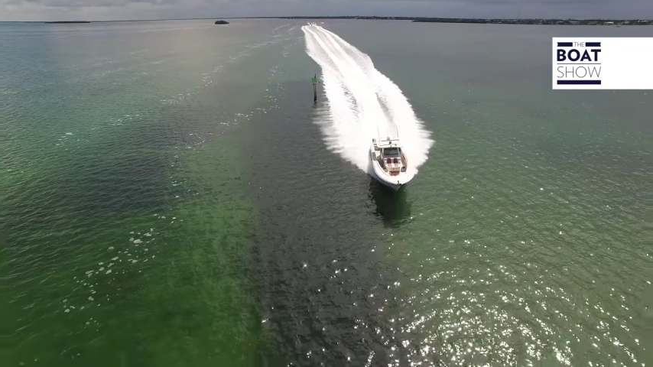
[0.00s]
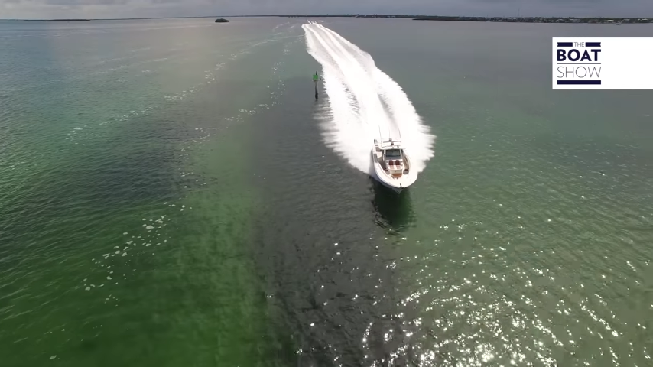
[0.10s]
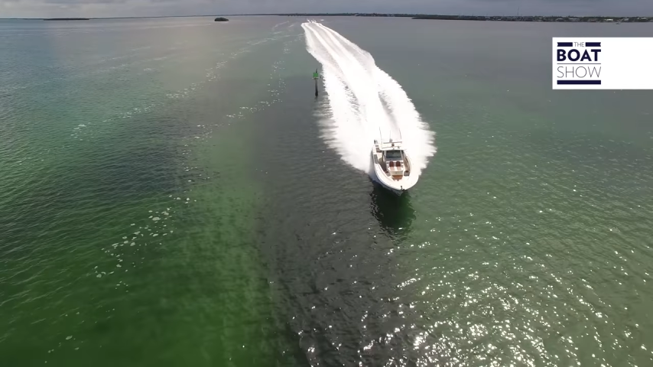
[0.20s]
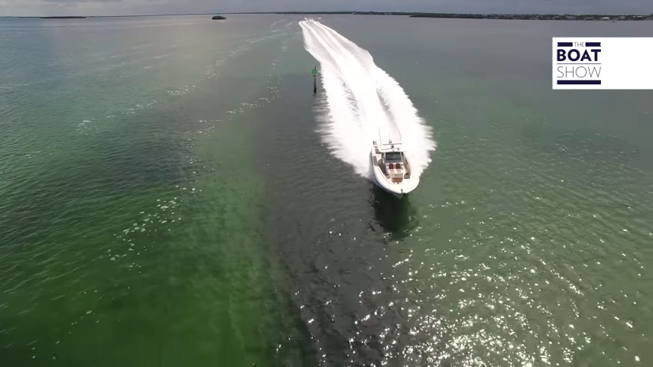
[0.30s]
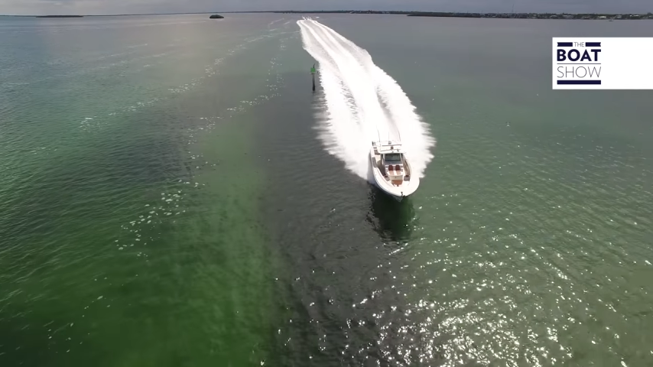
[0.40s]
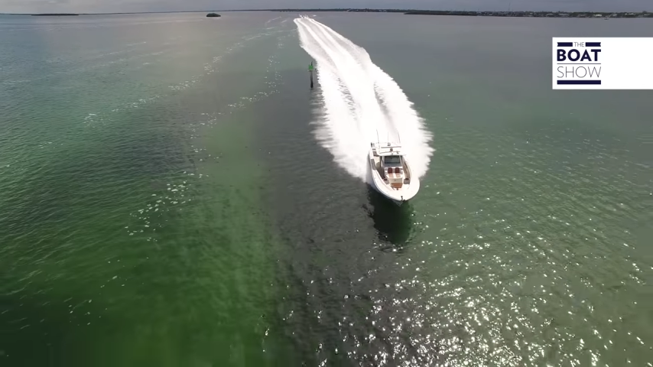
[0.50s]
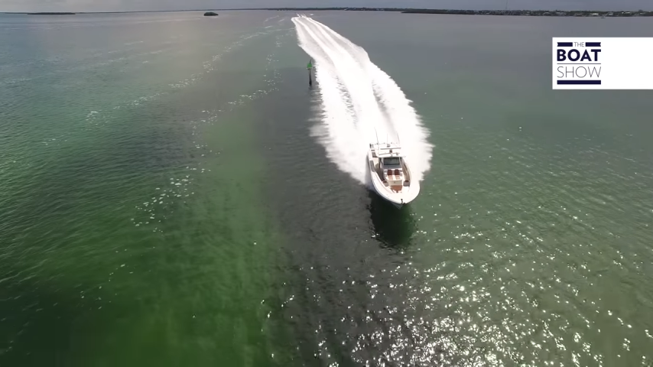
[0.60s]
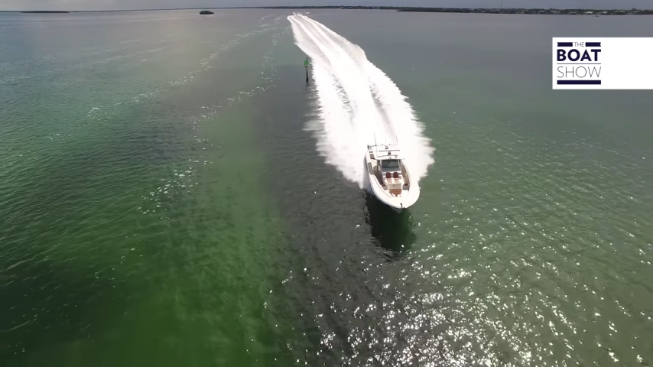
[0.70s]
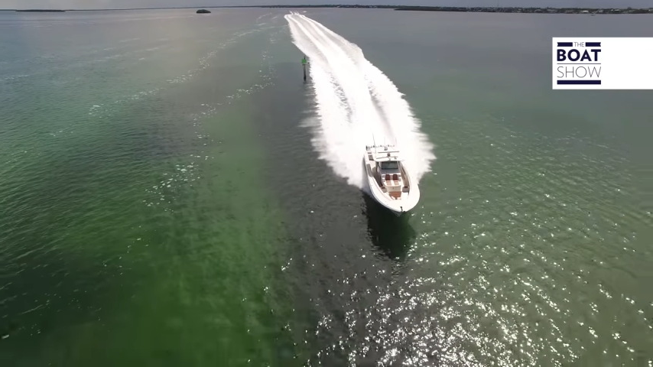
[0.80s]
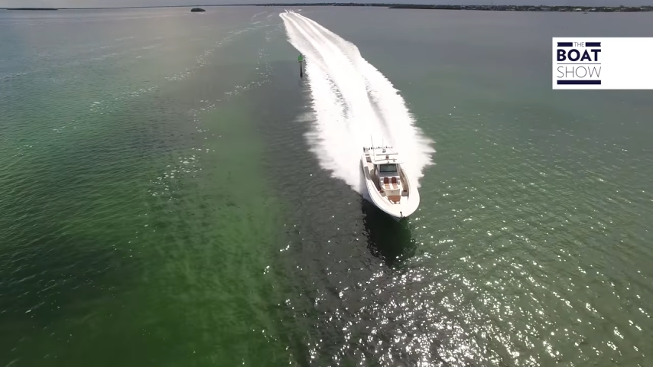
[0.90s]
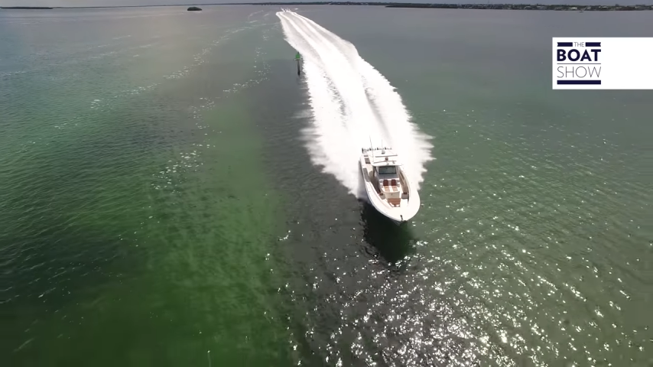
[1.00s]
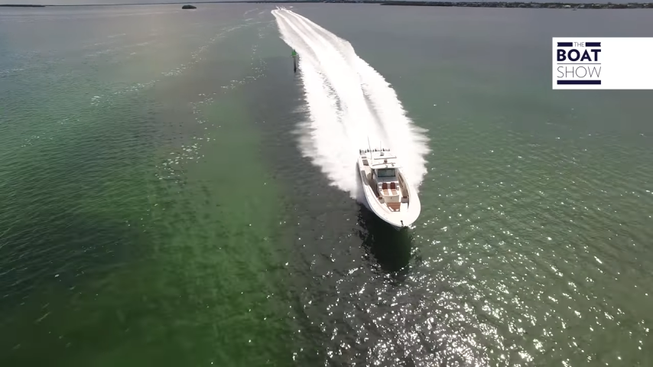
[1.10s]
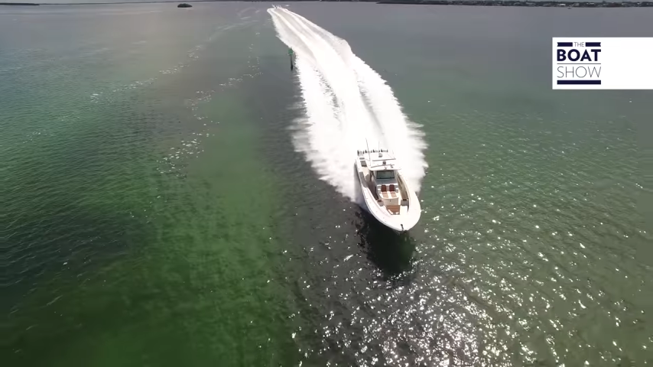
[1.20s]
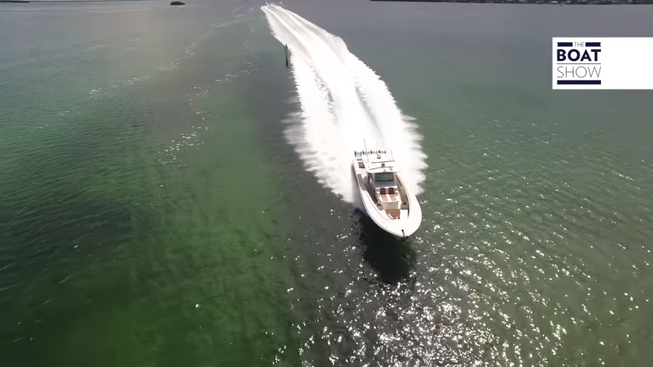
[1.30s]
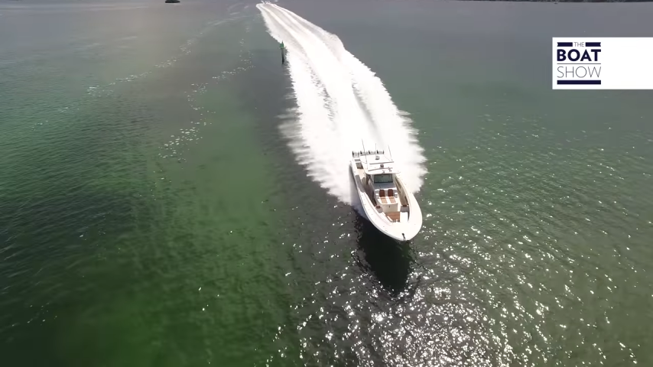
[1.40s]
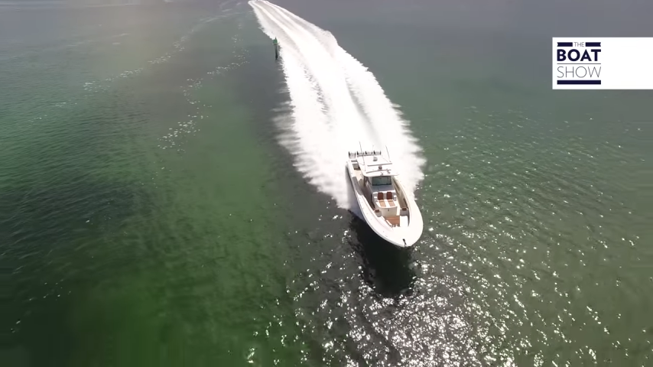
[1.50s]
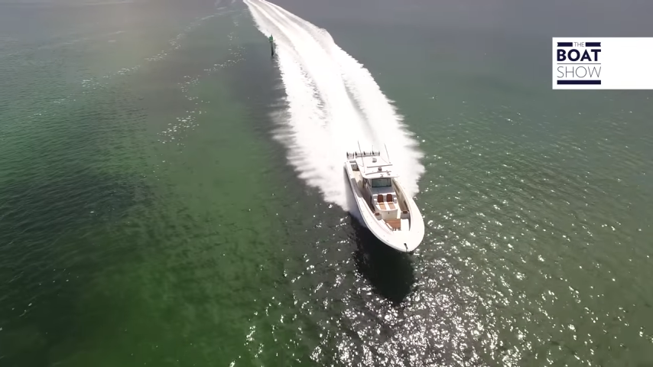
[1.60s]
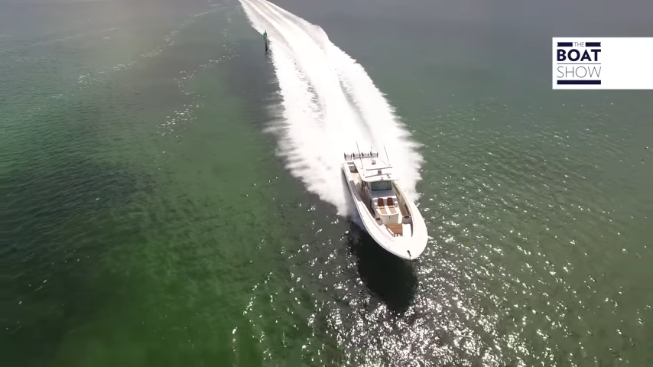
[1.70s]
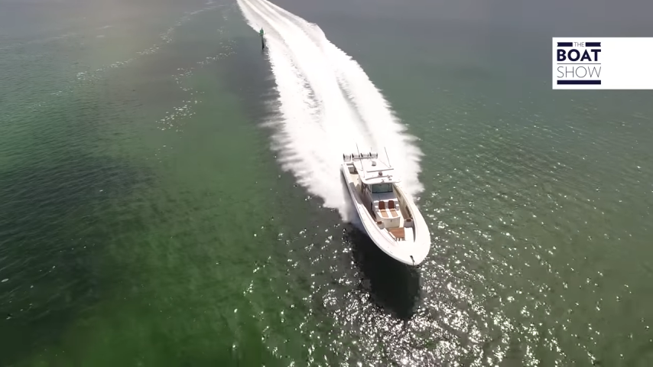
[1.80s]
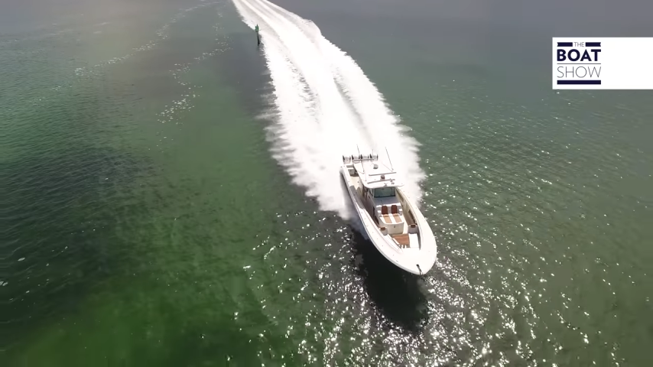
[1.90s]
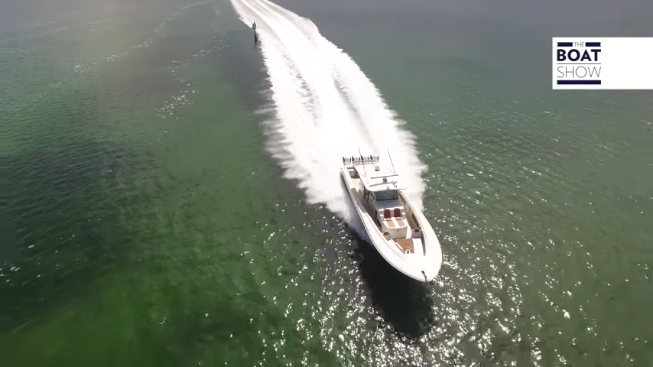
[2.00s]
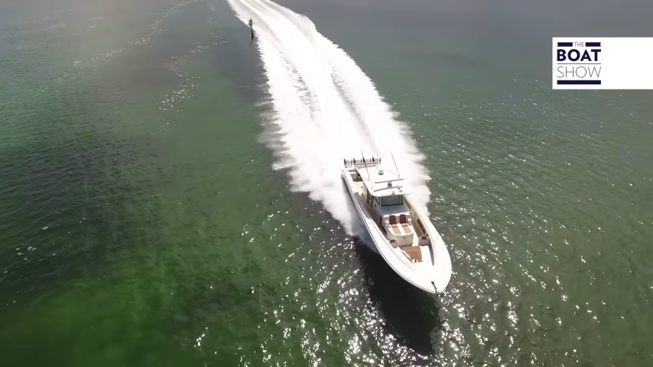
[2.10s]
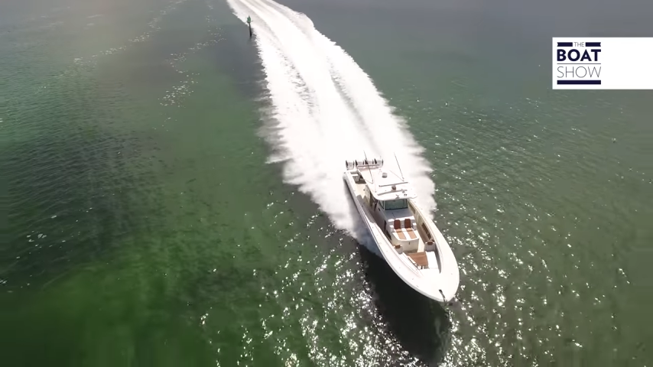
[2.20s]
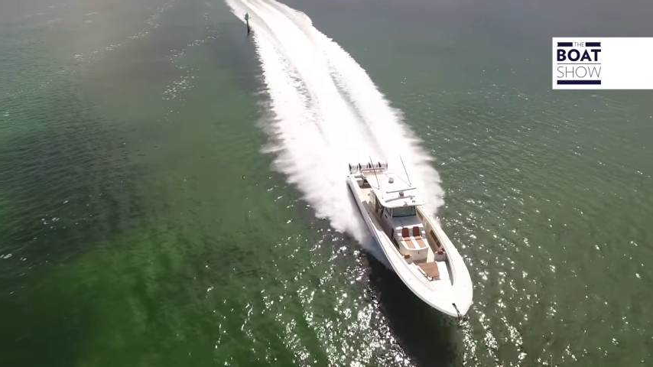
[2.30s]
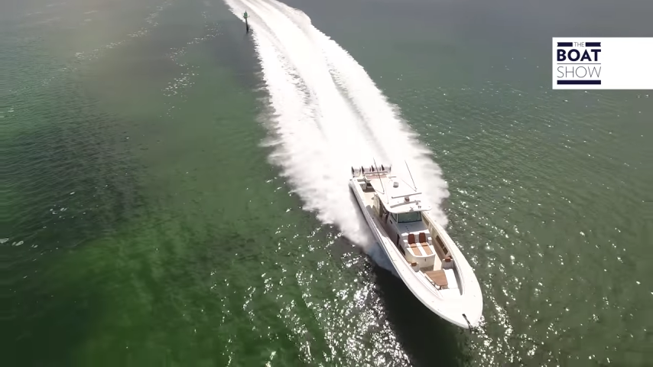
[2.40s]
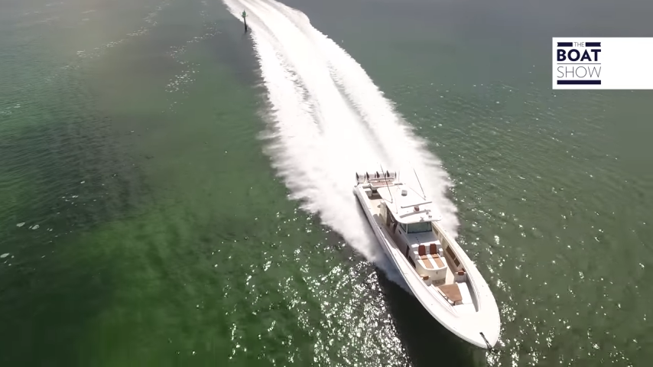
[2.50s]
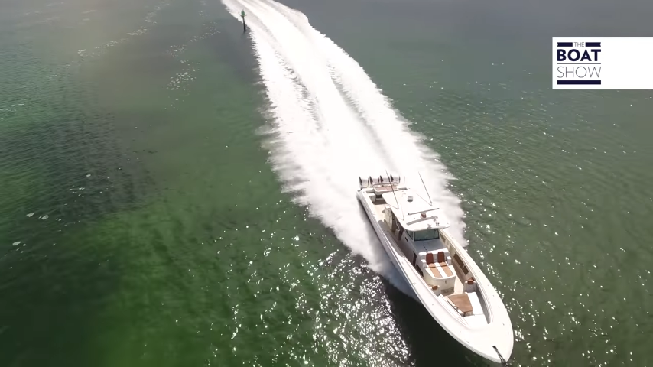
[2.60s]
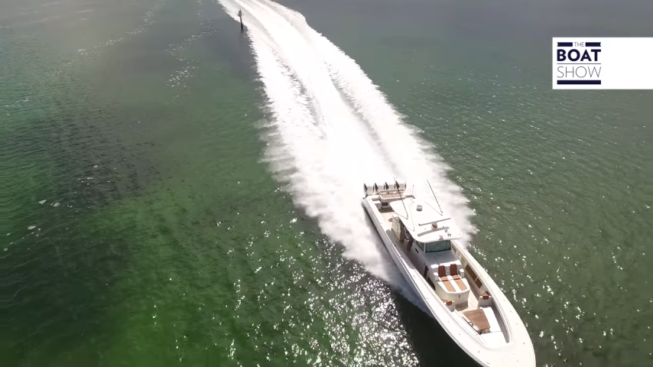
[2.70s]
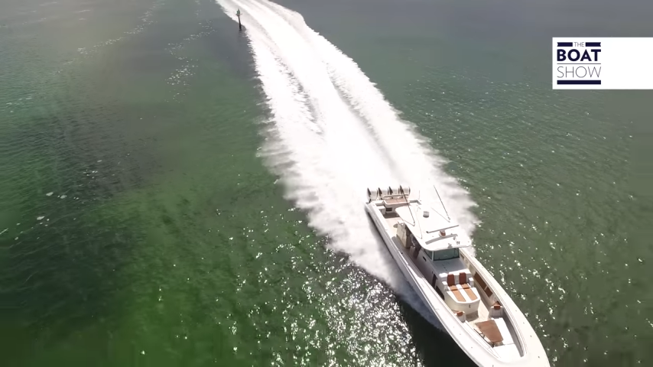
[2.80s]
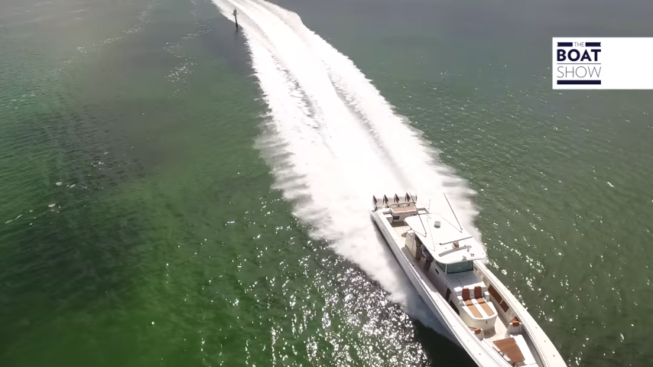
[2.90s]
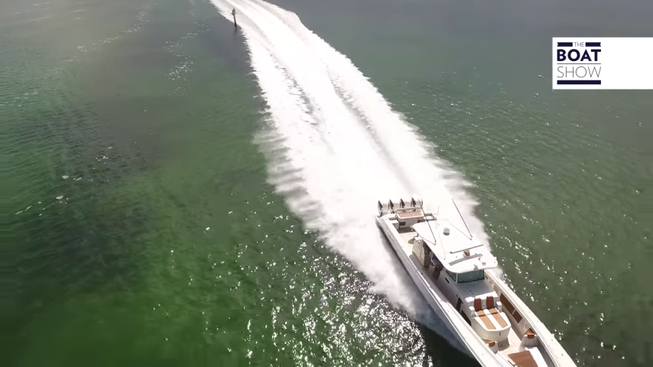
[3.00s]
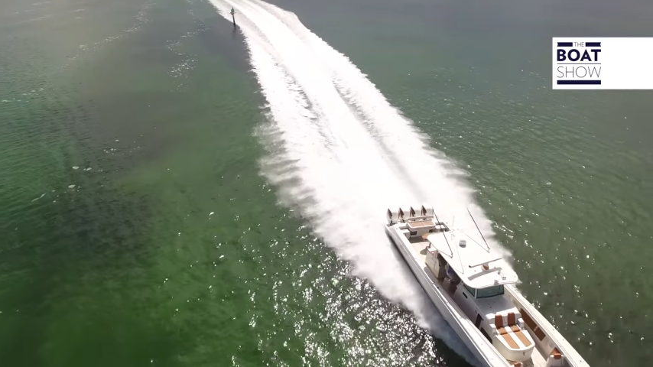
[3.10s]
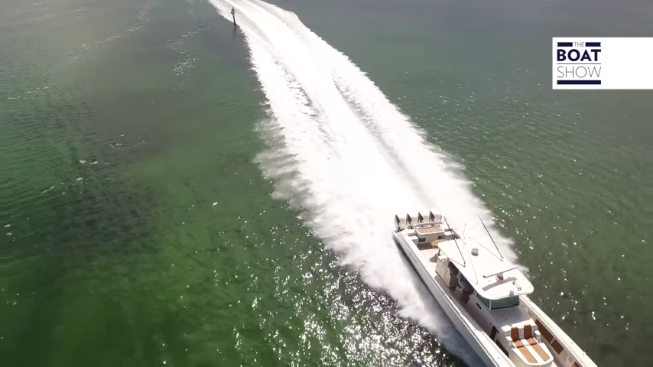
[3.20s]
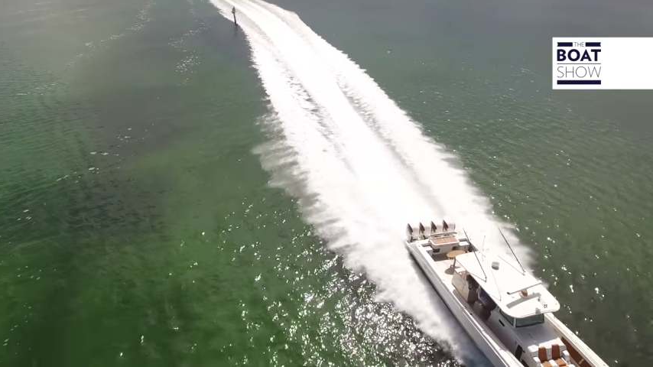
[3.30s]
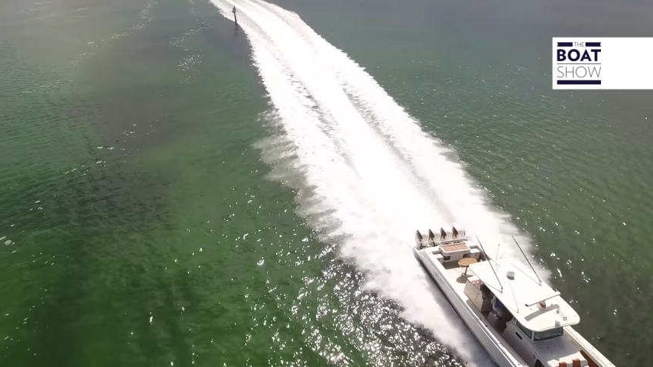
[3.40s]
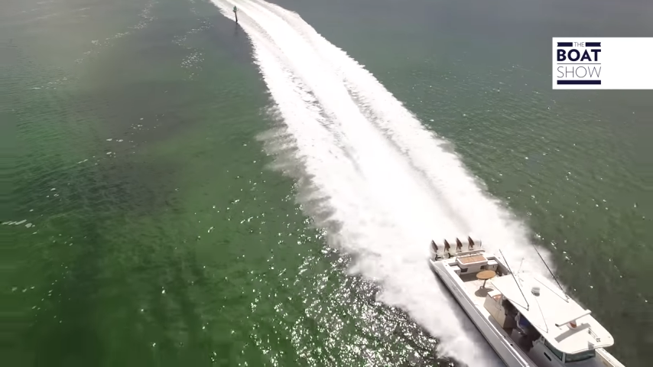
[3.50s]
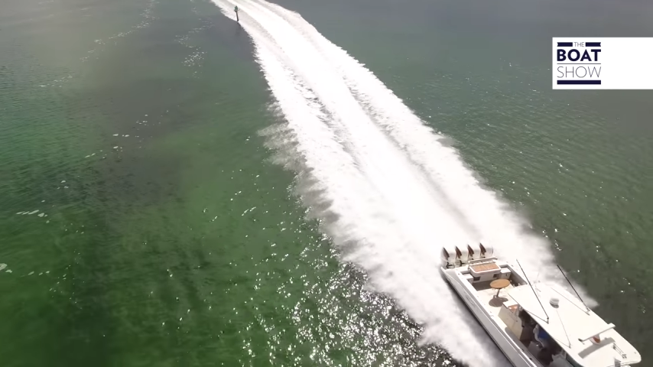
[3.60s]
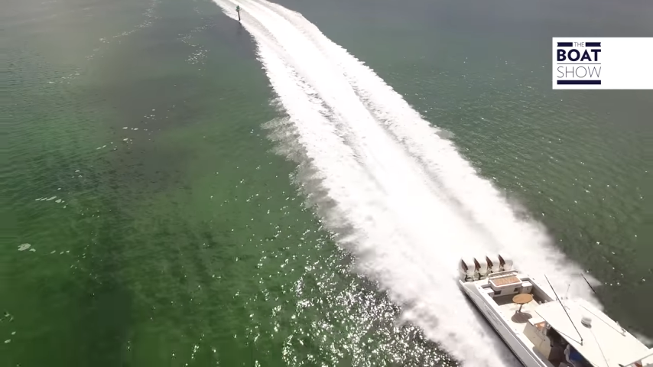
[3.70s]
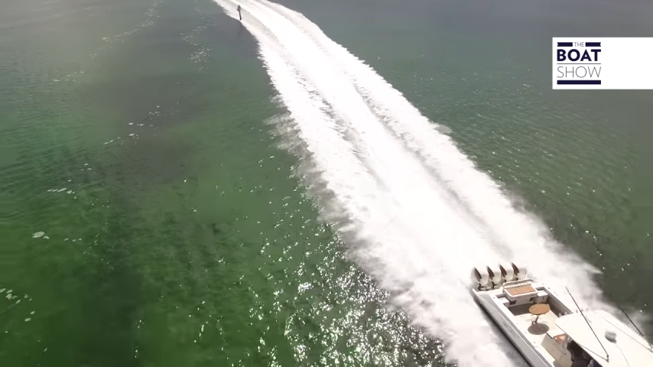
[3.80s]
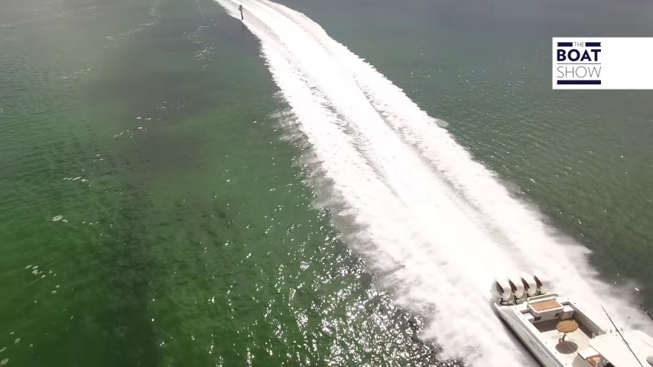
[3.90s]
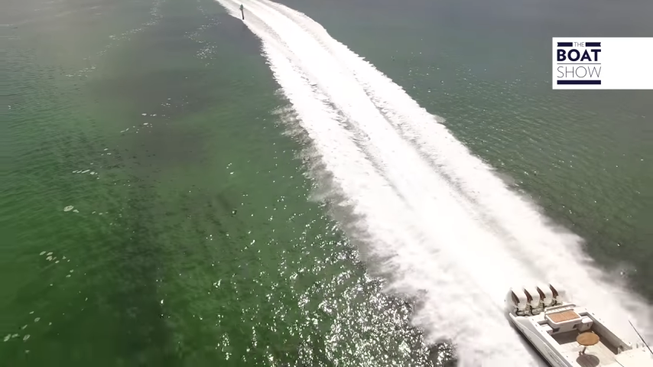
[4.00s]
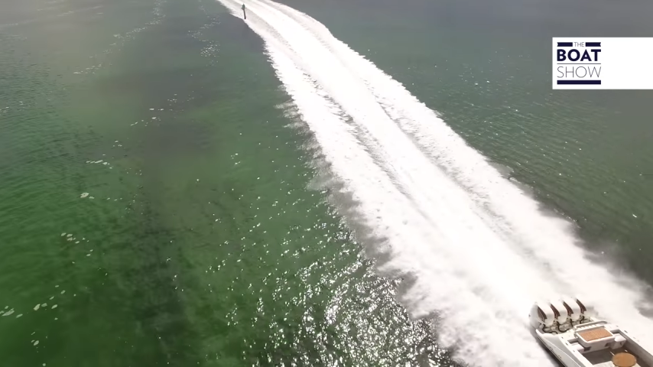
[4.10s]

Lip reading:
No face is visible, so there are no lips to read.